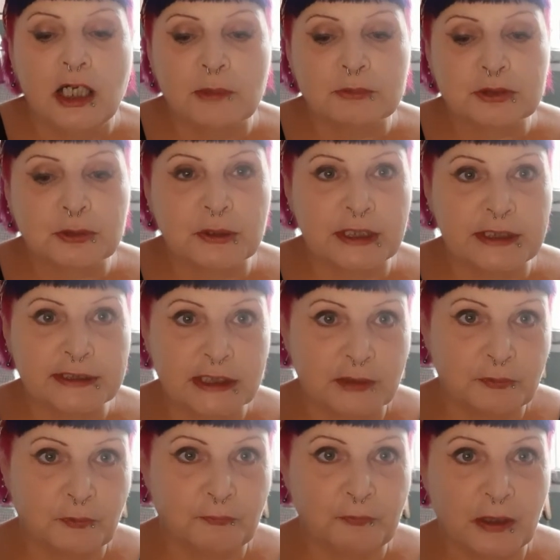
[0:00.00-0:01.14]
So get
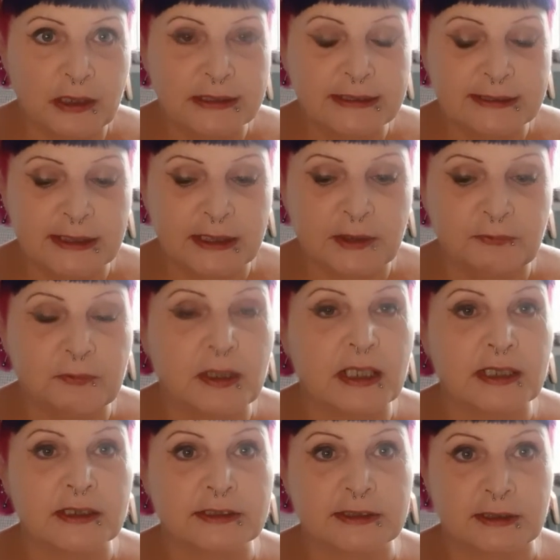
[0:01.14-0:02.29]
yourself a fine sieve
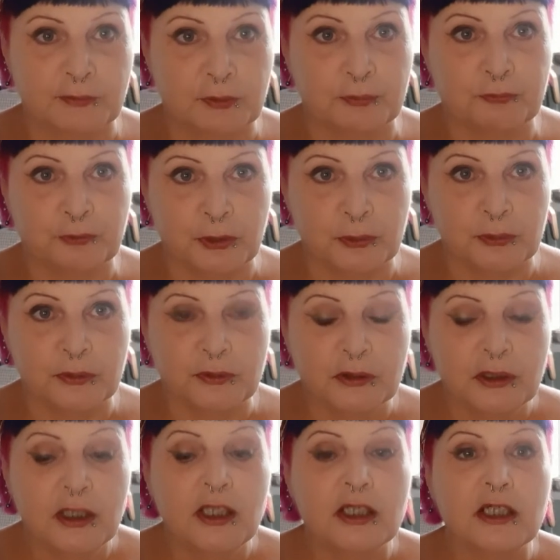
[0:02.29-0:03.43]
and sieve them through.
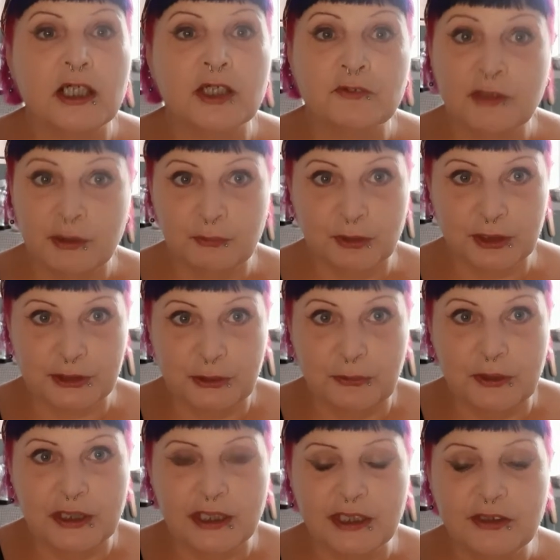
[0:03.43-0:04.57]
And then what I do
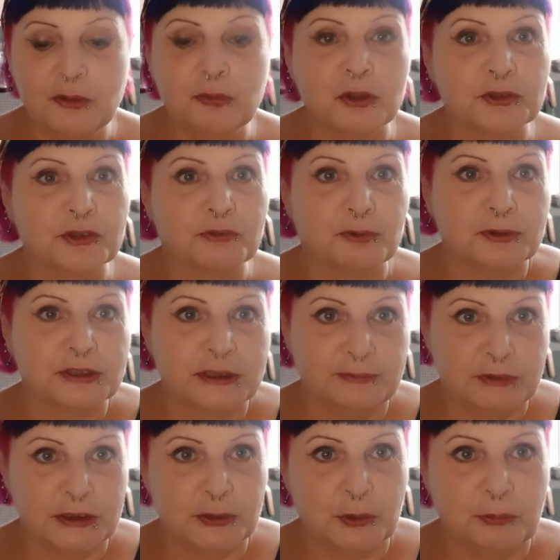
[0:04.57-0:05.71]
again, once they're all sieved
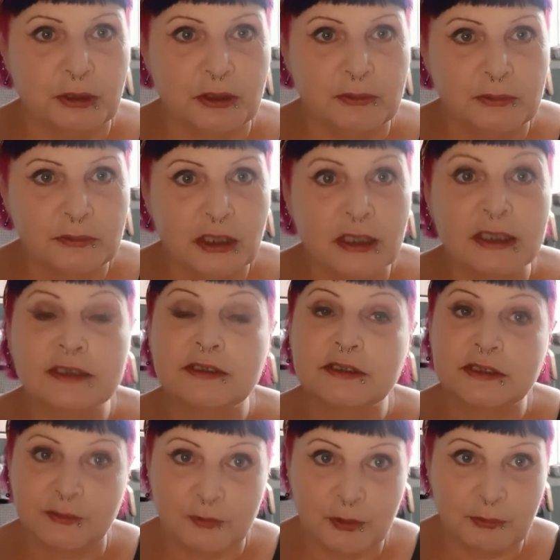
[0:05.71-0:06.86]
into a bowl, I
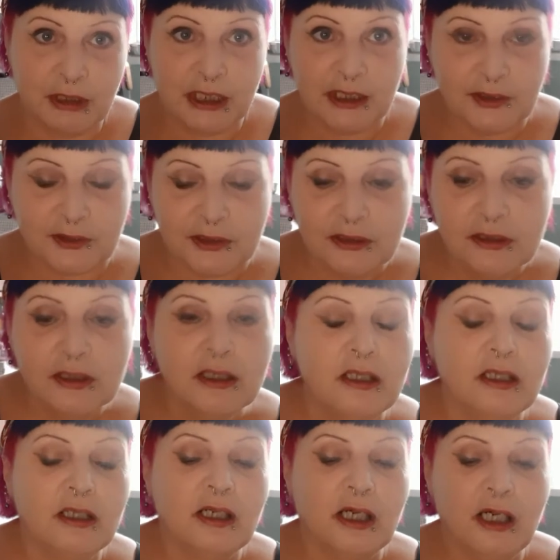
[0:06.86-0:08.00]
sieve them again.
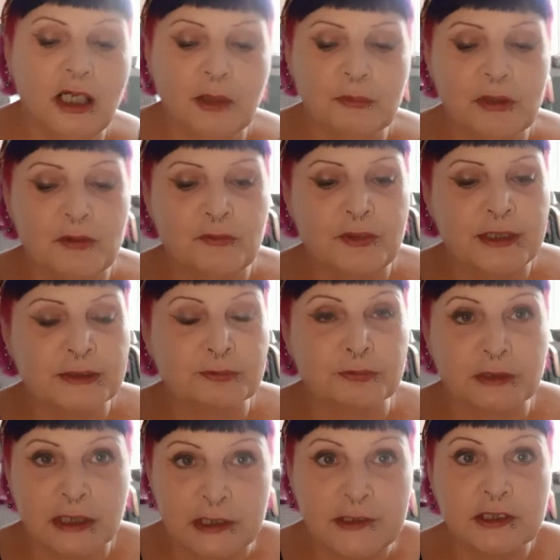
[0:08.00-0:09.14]
This
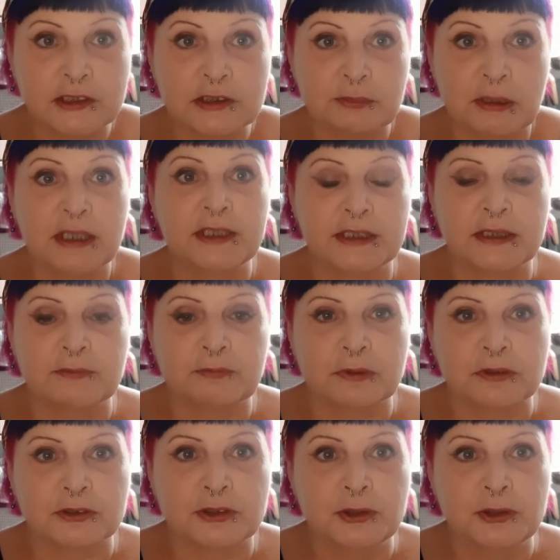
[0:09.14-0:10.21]
really does make a difference.